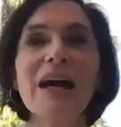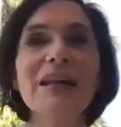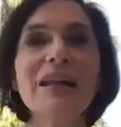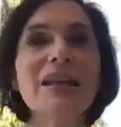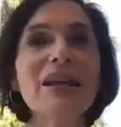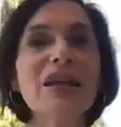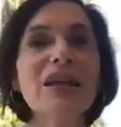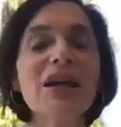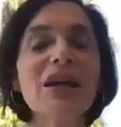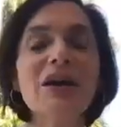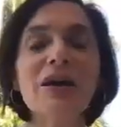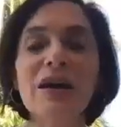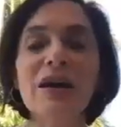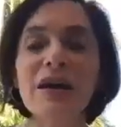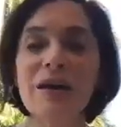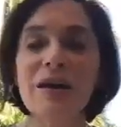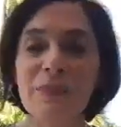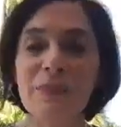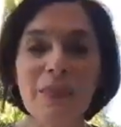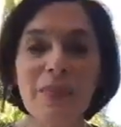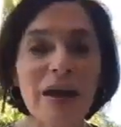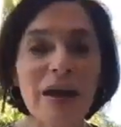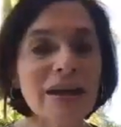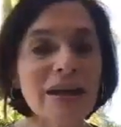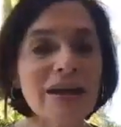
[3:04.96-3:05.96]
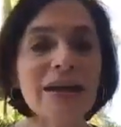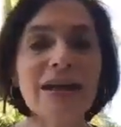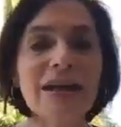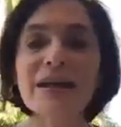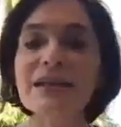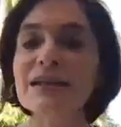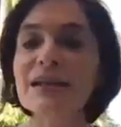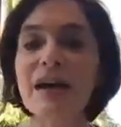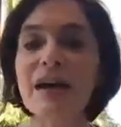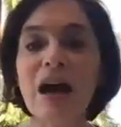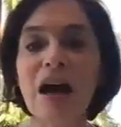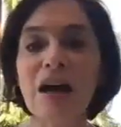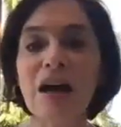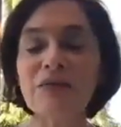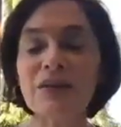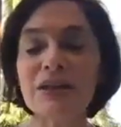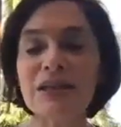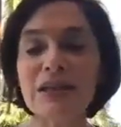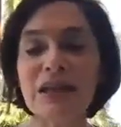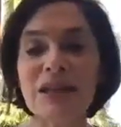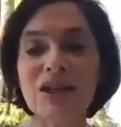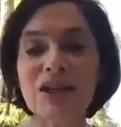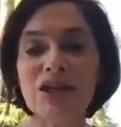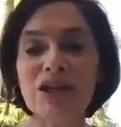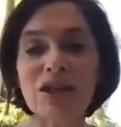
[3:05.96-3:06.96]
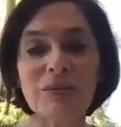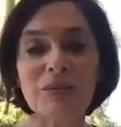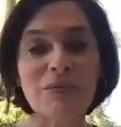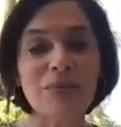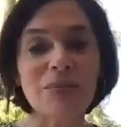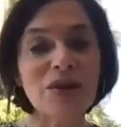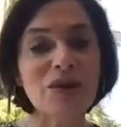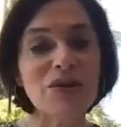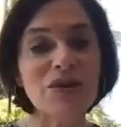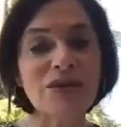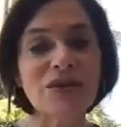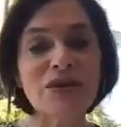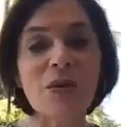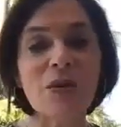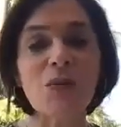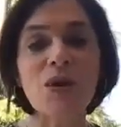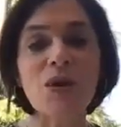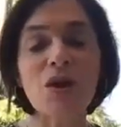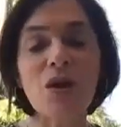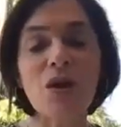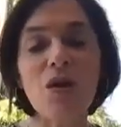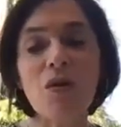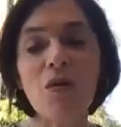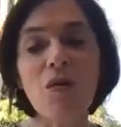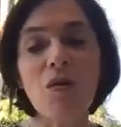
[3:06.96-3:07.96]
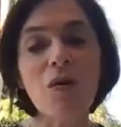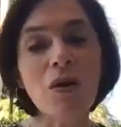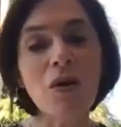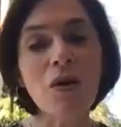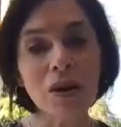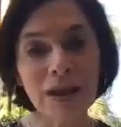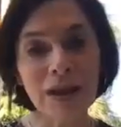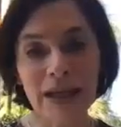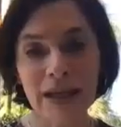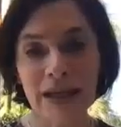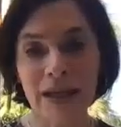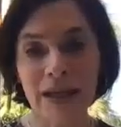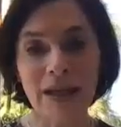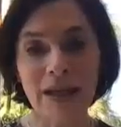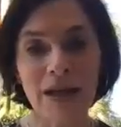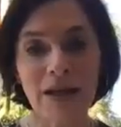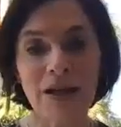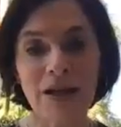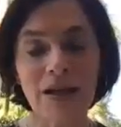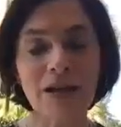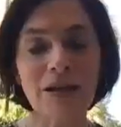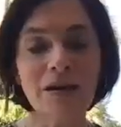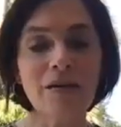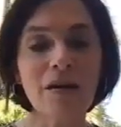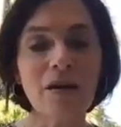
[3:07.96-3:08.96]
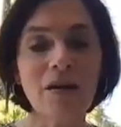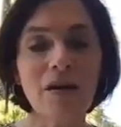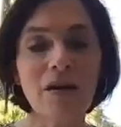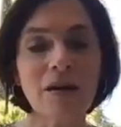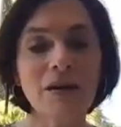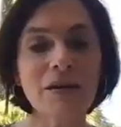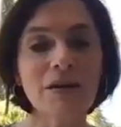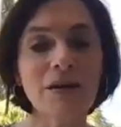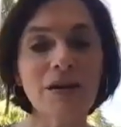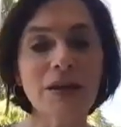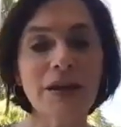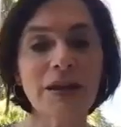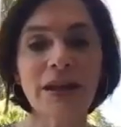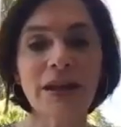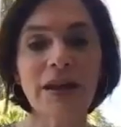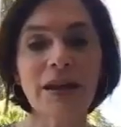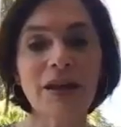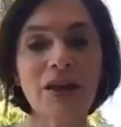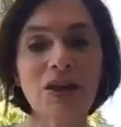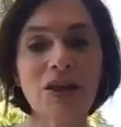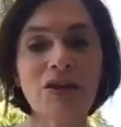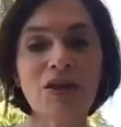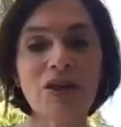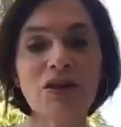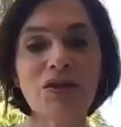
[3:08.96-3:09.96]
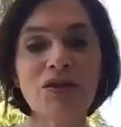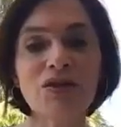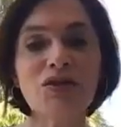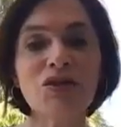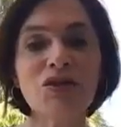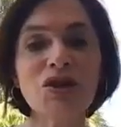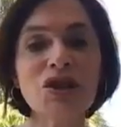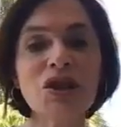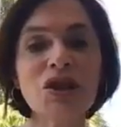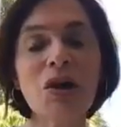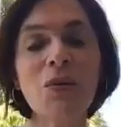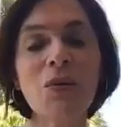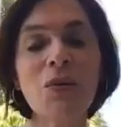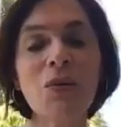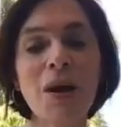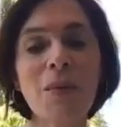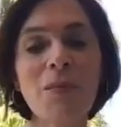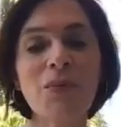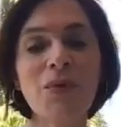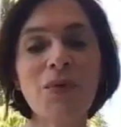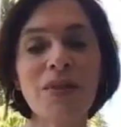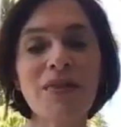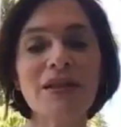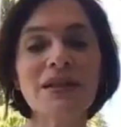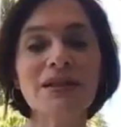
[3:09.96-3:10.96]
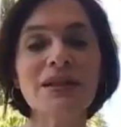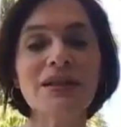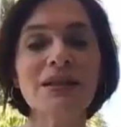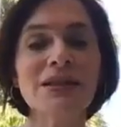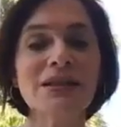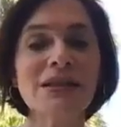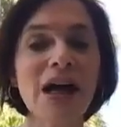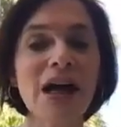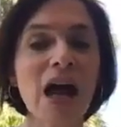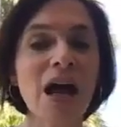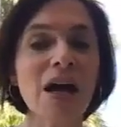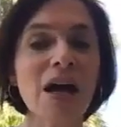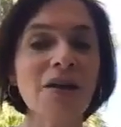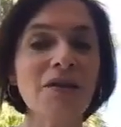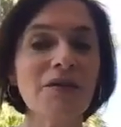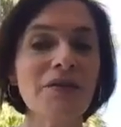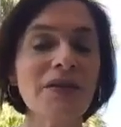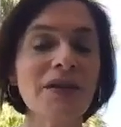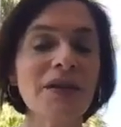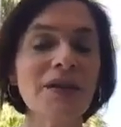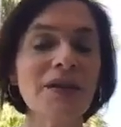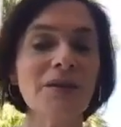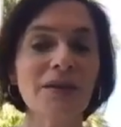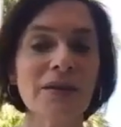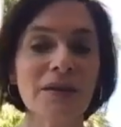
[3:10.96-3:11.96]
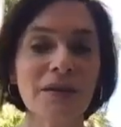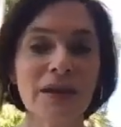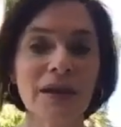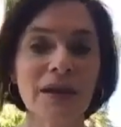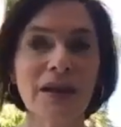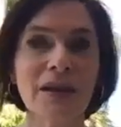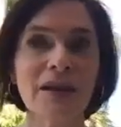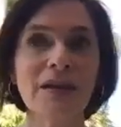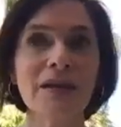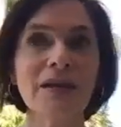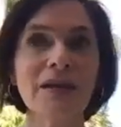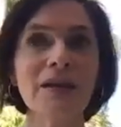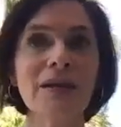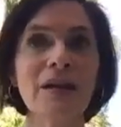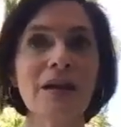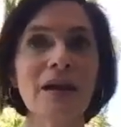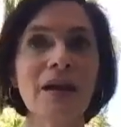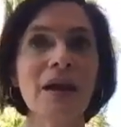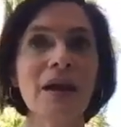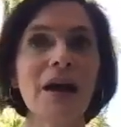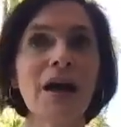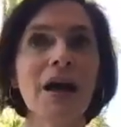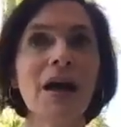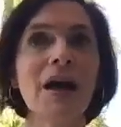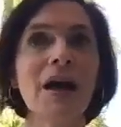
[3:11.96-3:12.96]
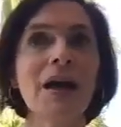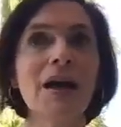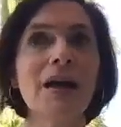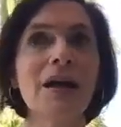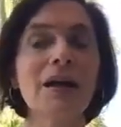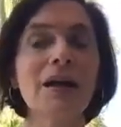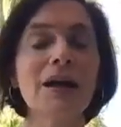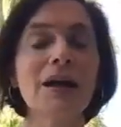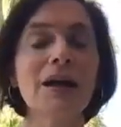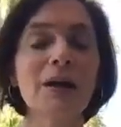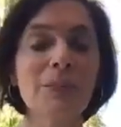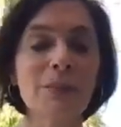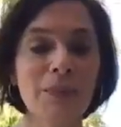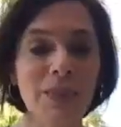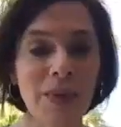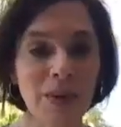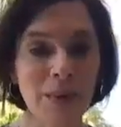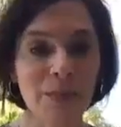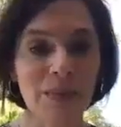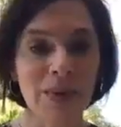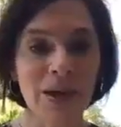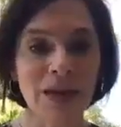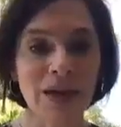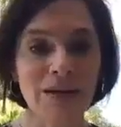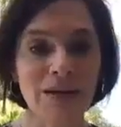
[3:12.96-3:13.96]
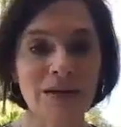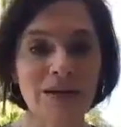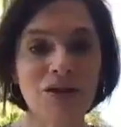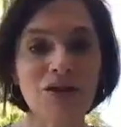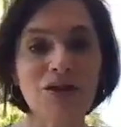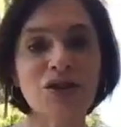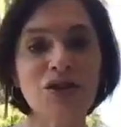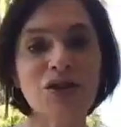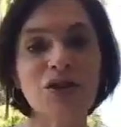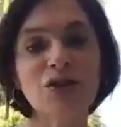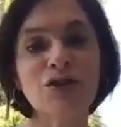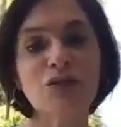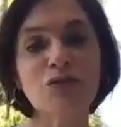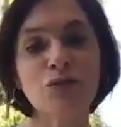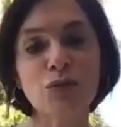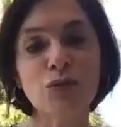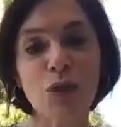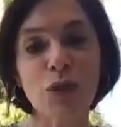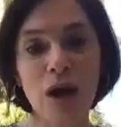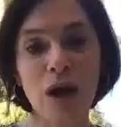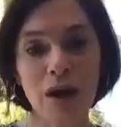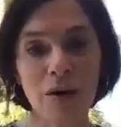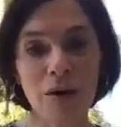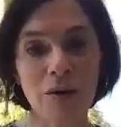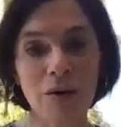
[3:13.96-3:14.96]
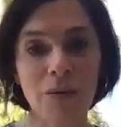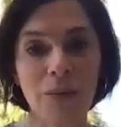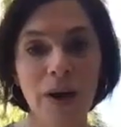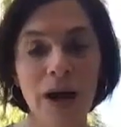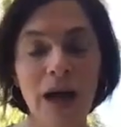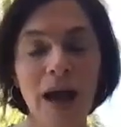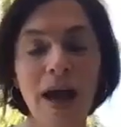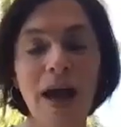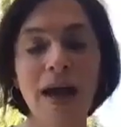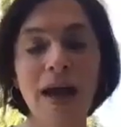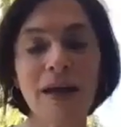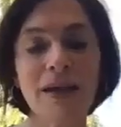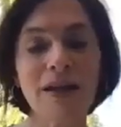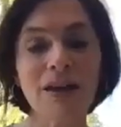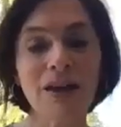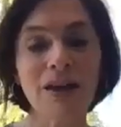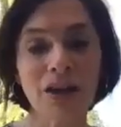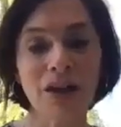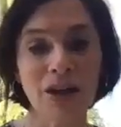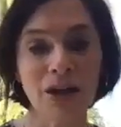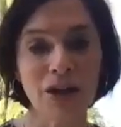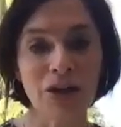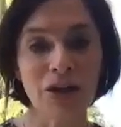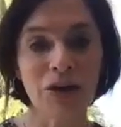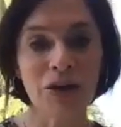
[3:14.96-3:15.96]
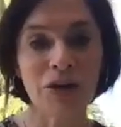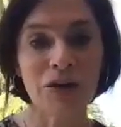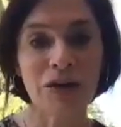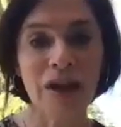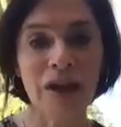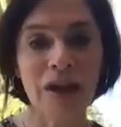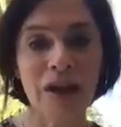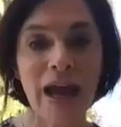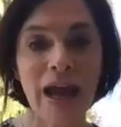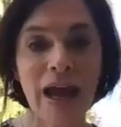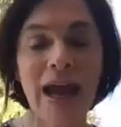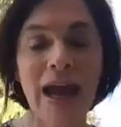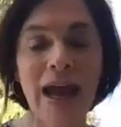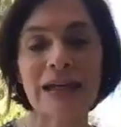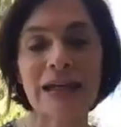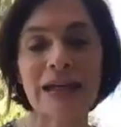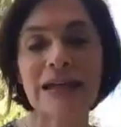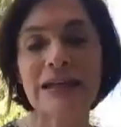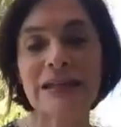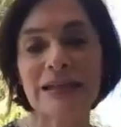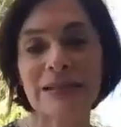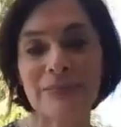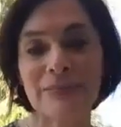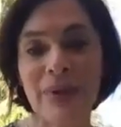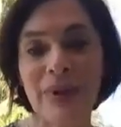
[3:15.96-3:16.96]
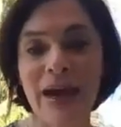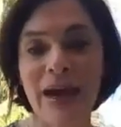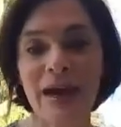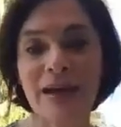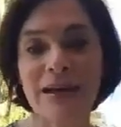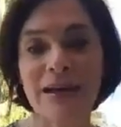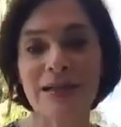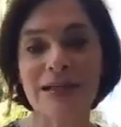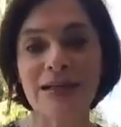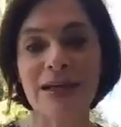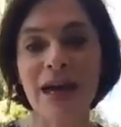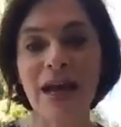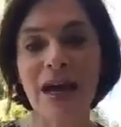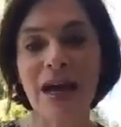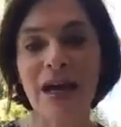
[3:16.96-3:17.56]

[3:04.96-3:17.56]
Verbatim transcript: you know, it, it's a conversation because we all here are looking, you know, you show up with the desire, the, the commitment to grow and learn and expand.